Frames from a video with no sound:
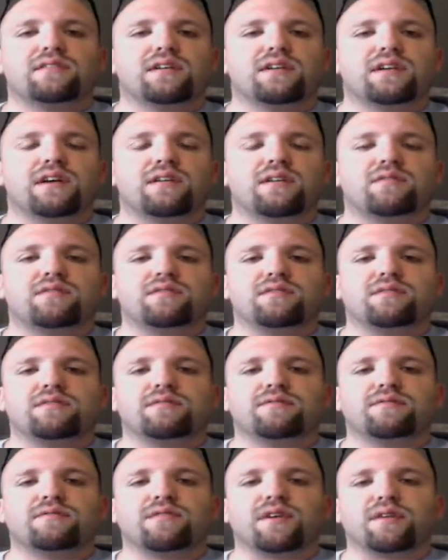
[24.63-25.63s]
you know,
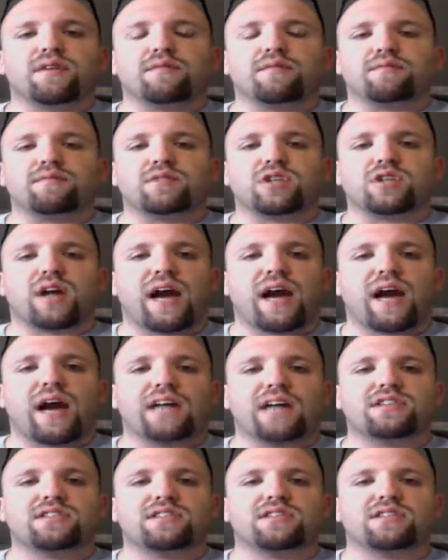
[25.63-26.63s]
from
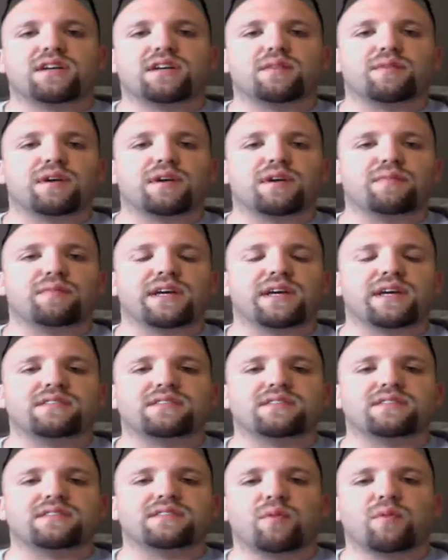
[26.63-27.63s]
trash, some can be
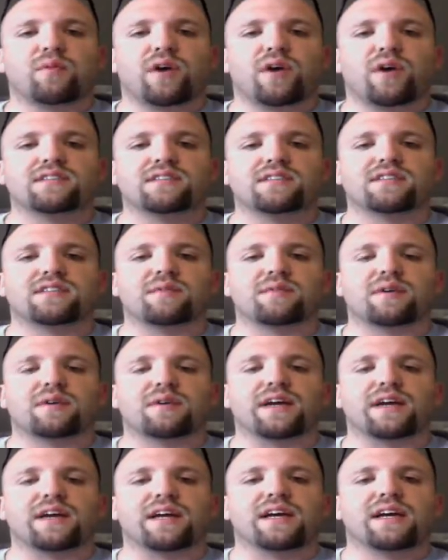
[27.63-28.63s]
subways, some can
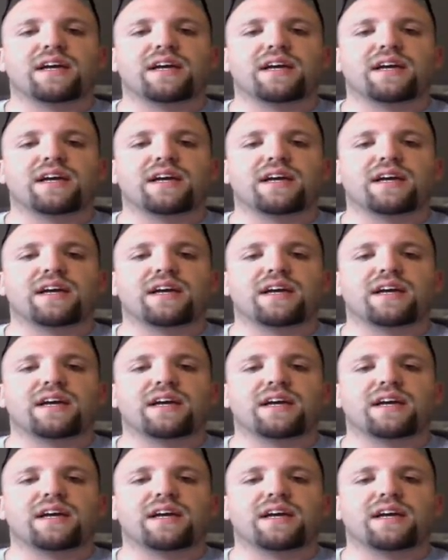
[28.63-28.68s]
be